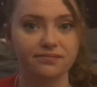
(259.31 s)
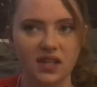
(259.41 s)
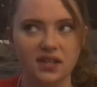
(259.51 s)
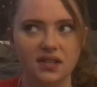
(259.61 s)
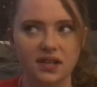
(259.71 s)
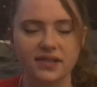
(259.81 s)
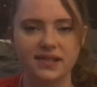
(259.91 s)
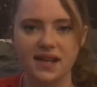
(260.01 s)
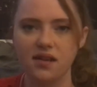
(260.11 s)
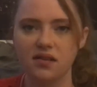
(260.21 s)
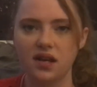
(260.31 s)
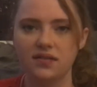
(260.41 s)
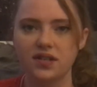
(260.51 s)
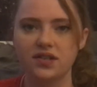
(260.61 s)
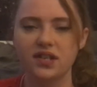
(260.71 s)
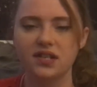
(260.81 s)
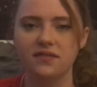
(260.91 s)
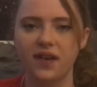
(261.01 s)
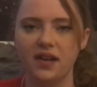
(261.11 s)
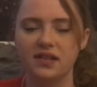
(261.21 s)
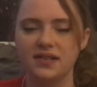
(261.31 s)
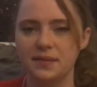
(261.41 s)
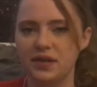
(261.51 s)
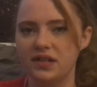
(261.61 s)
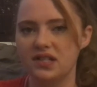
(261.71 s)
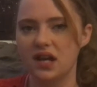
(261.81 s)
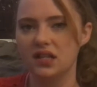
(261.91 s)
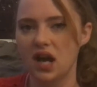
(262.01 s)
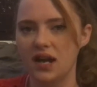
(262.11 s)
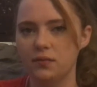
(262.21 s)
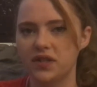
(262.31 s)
It doesn't take a lot of searching to find these communities online,